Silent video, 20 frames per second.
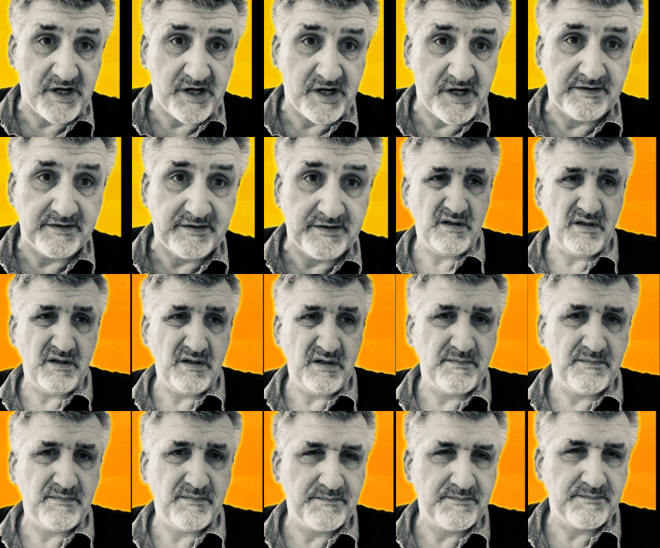annoying
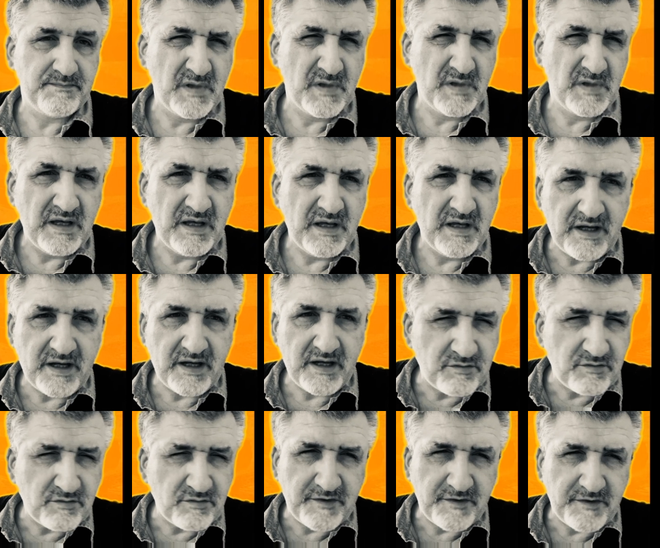and you
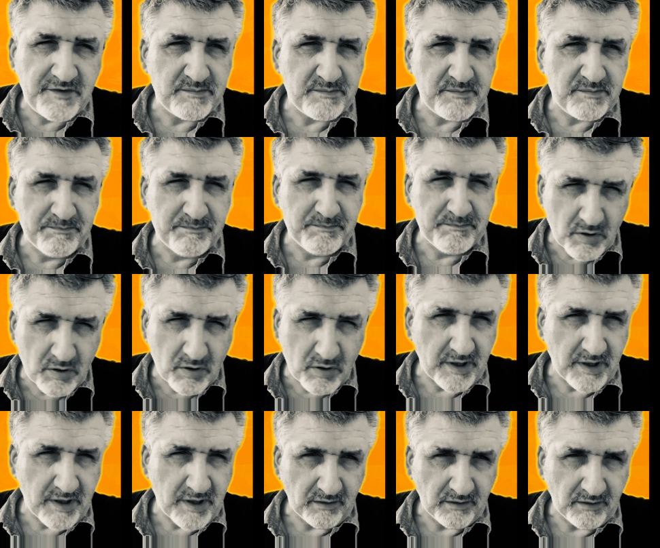find me
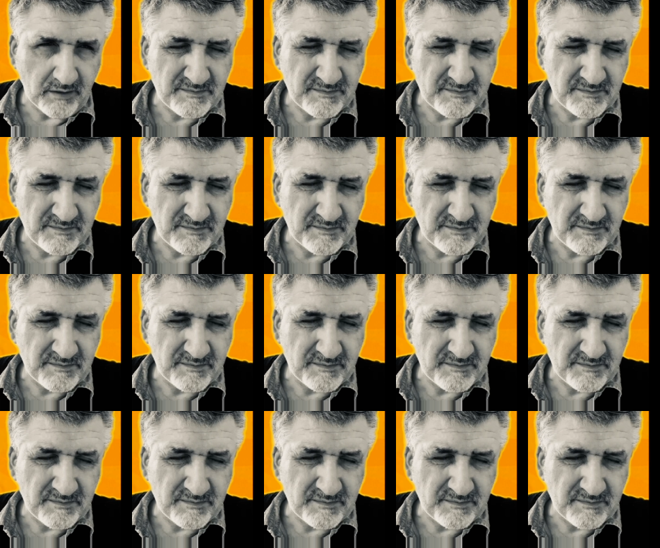boring.